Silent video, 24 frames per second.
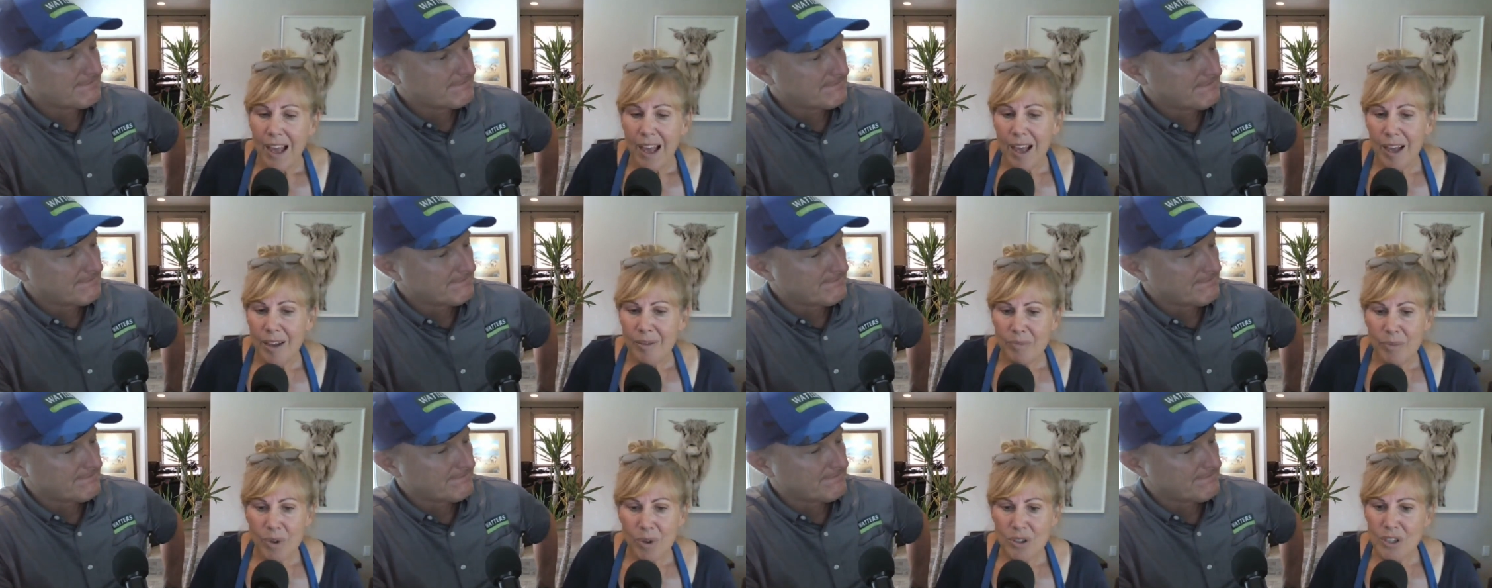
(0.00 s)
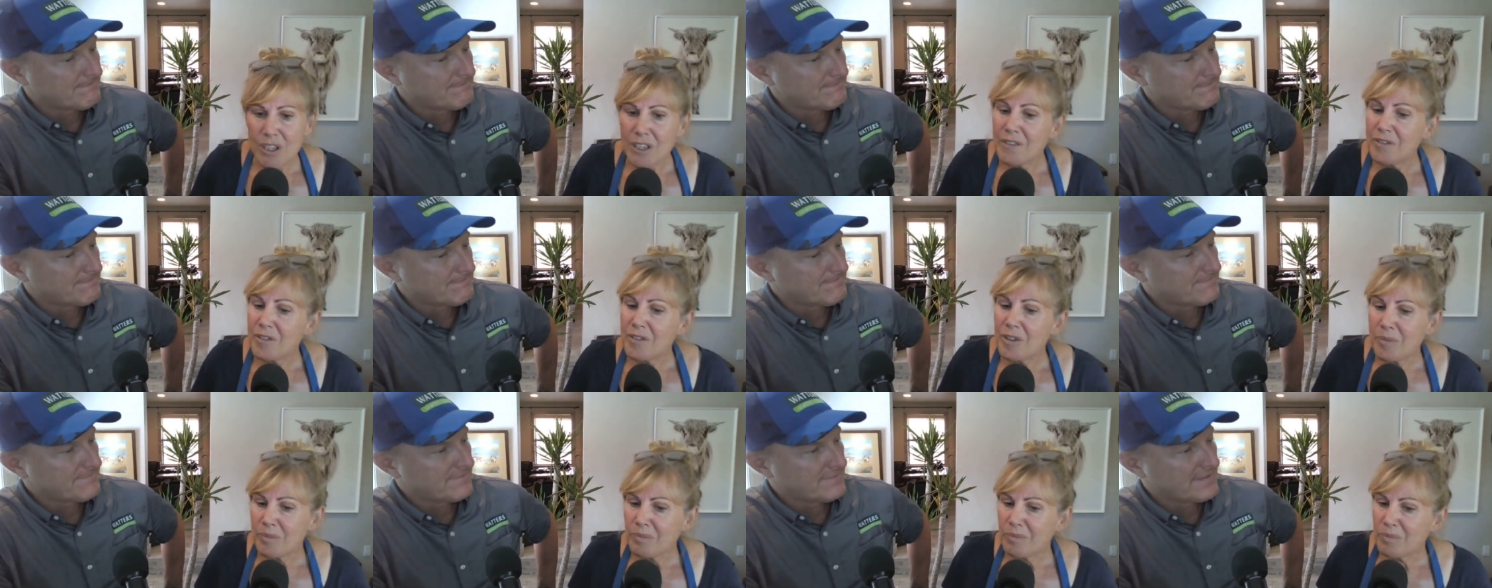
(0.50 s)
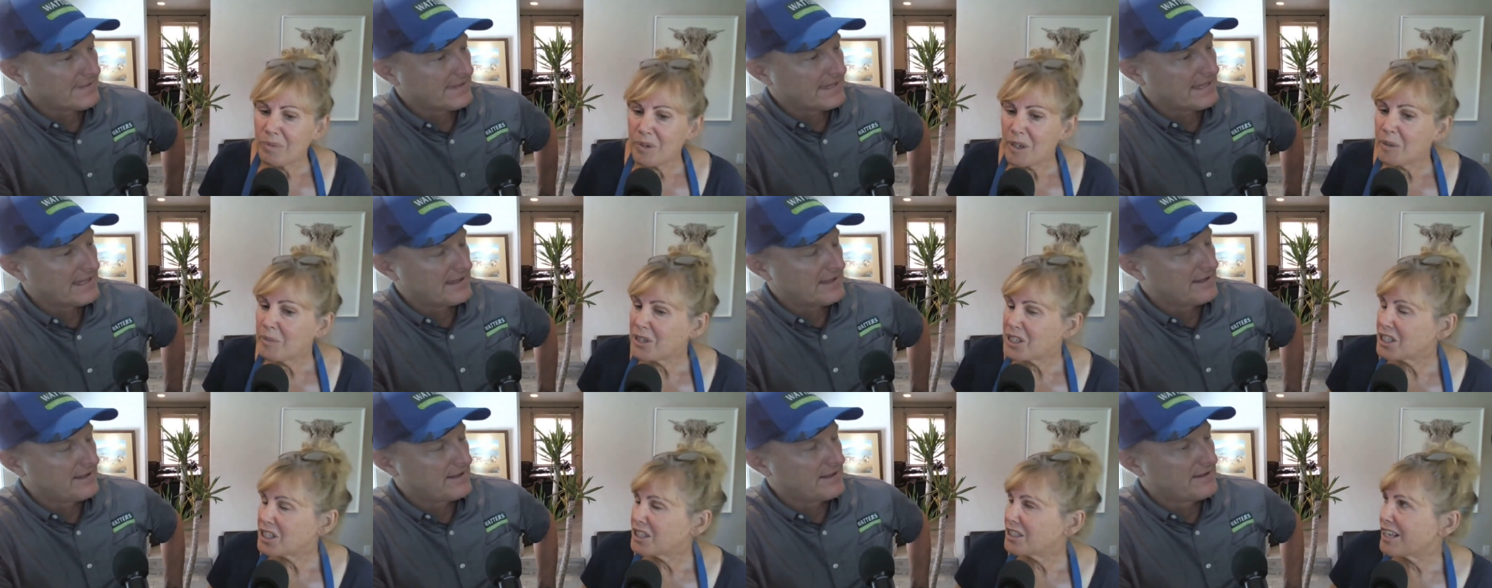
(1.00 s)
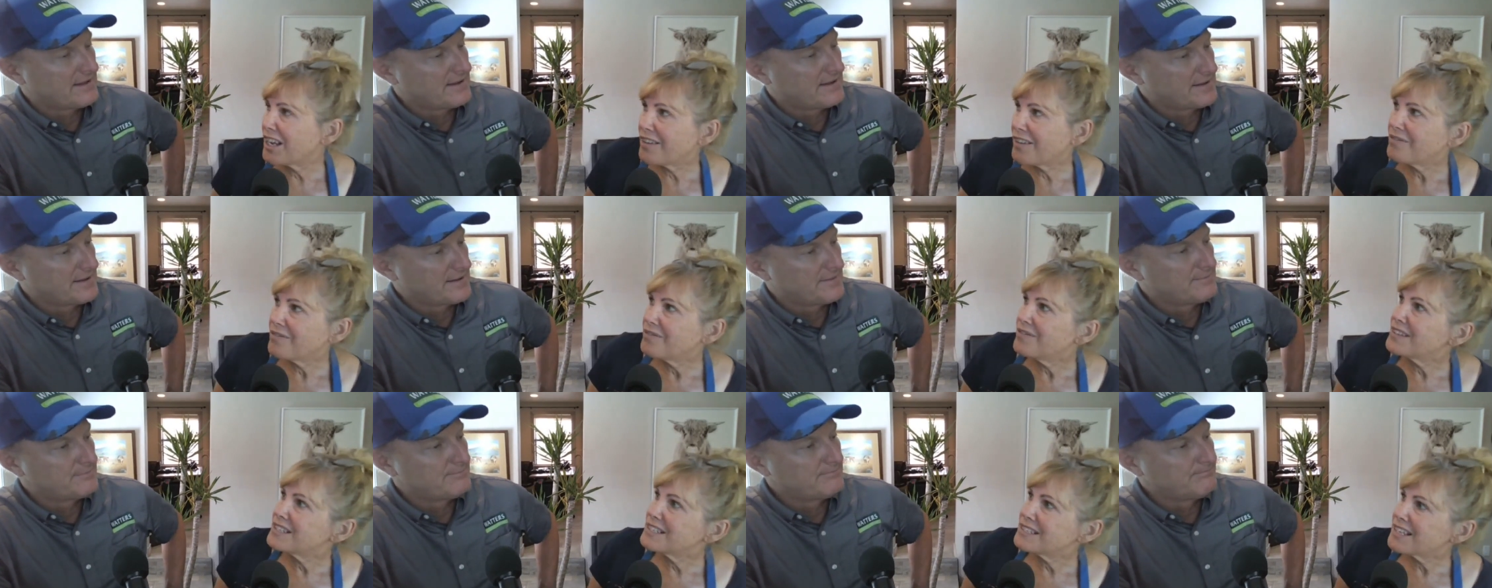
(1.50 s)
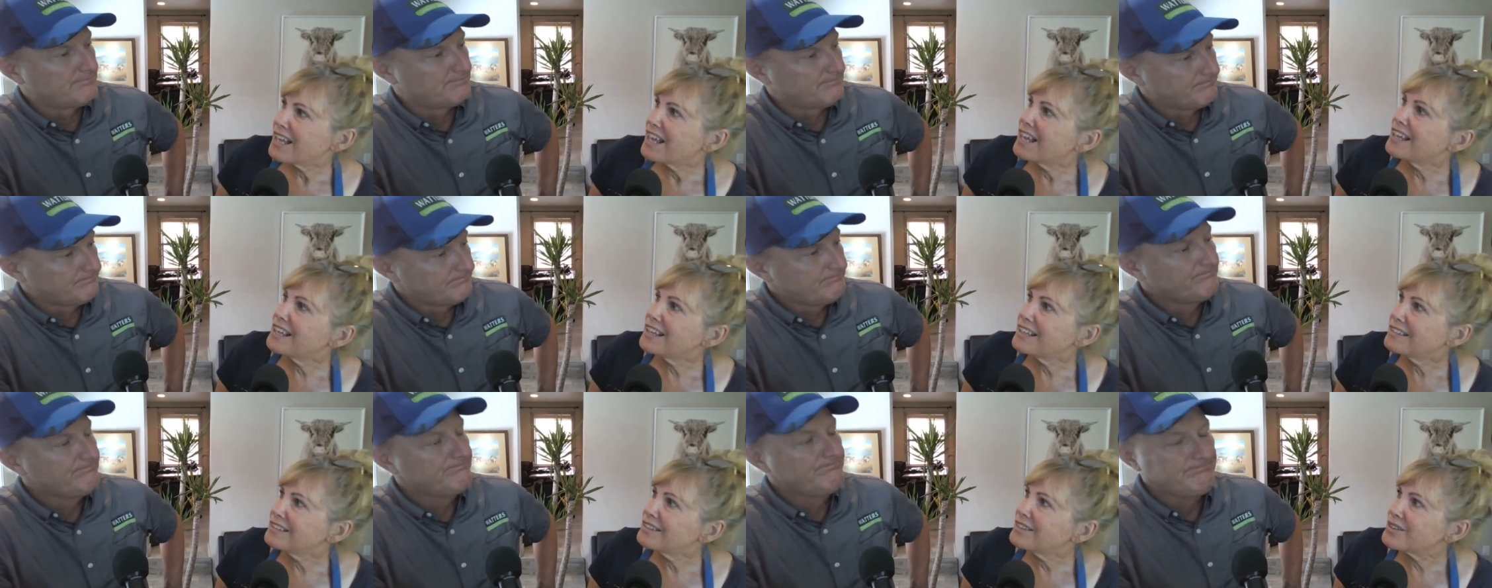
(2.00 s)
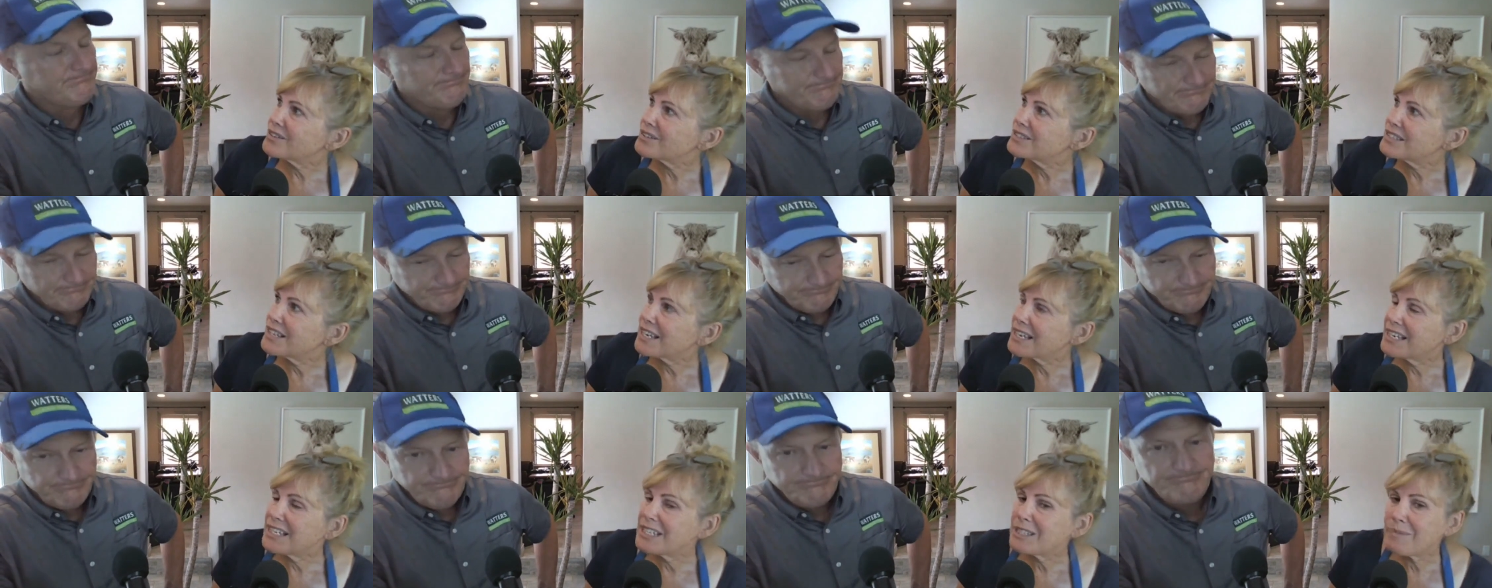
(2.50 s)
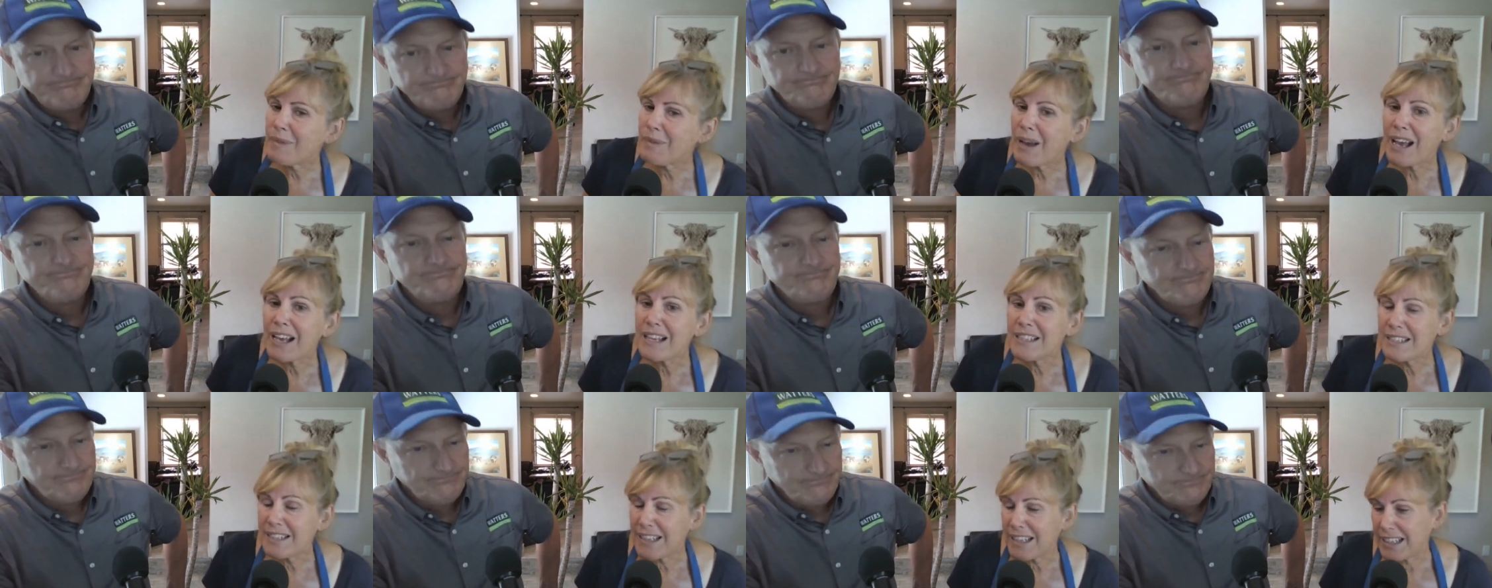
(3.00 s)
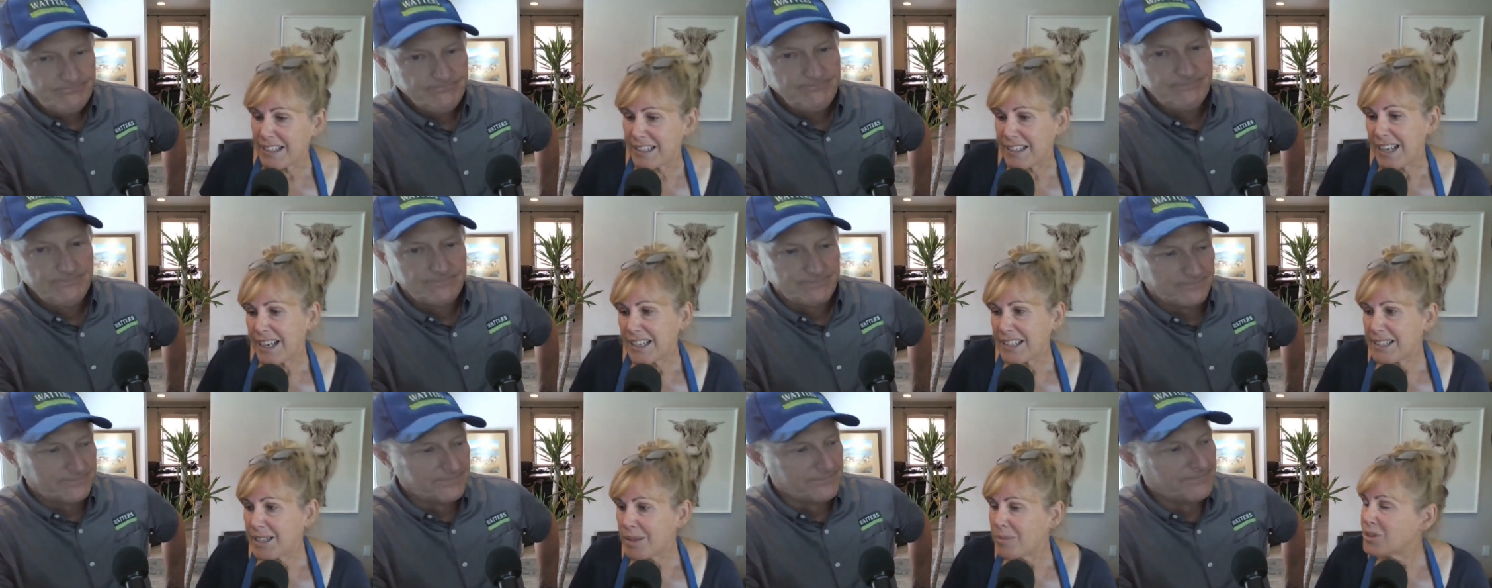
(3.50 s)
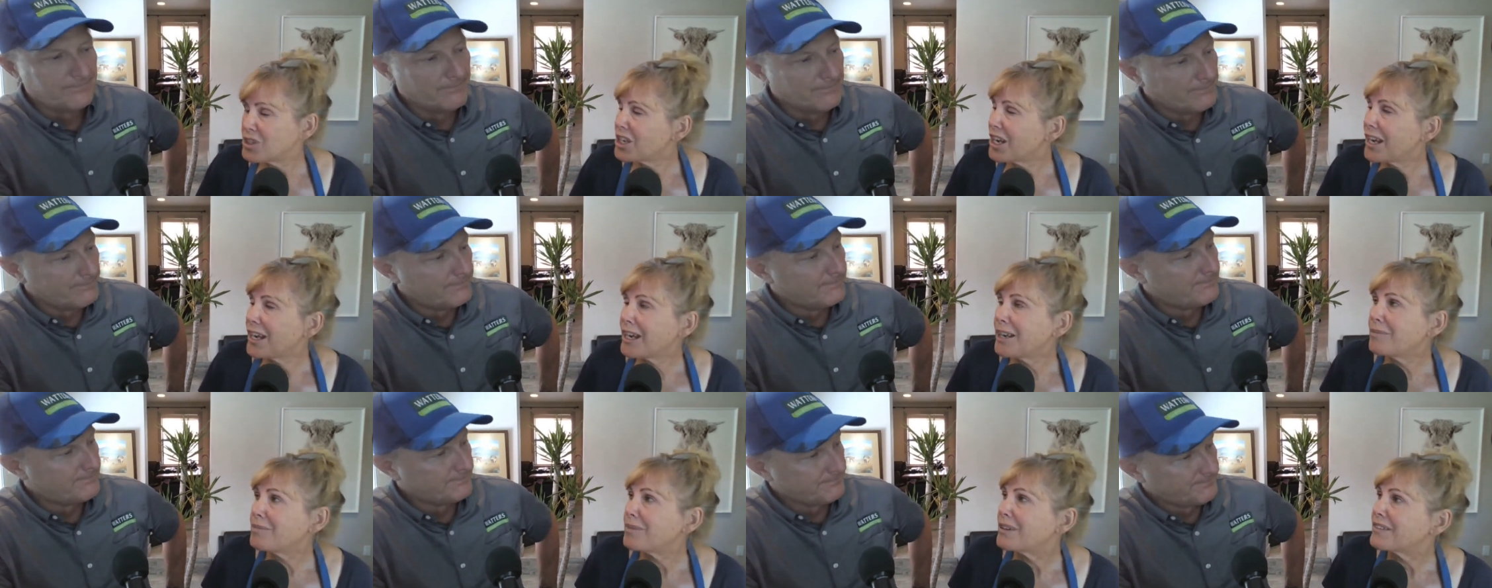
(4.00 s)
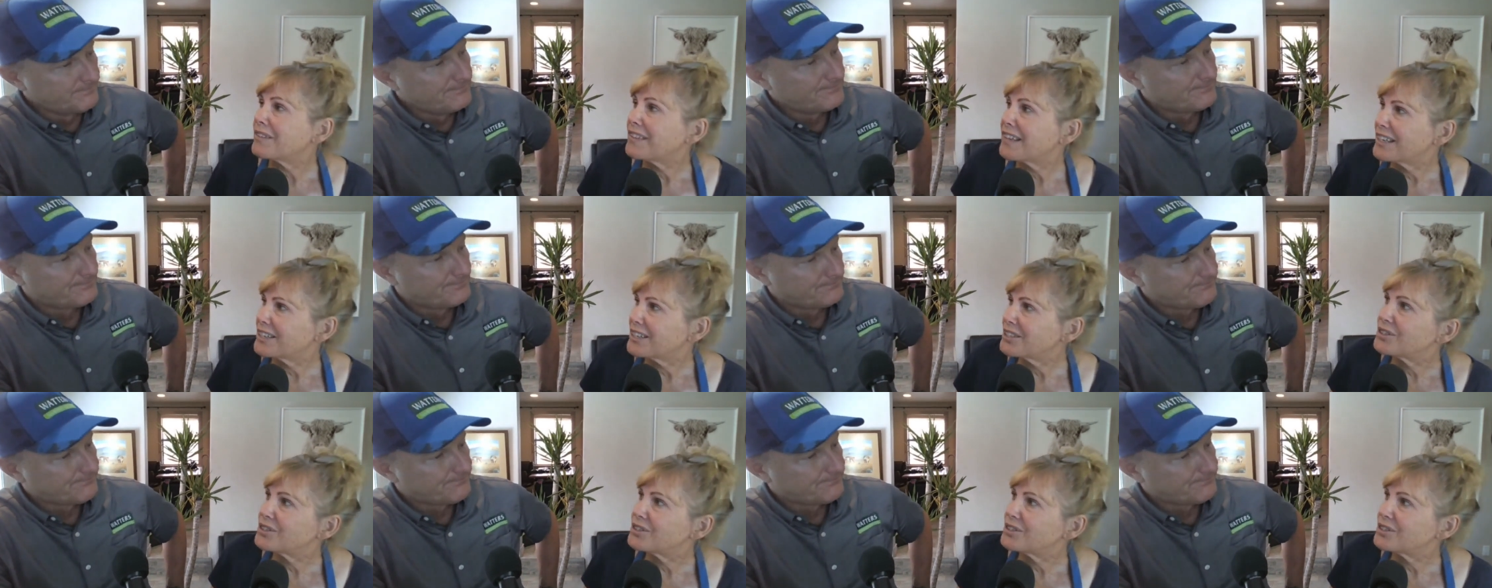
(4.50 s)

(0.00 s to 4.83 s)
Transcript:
Speaker 1: Um, most of them pretty much love the sun, those sunny spots. They can take some shade, but they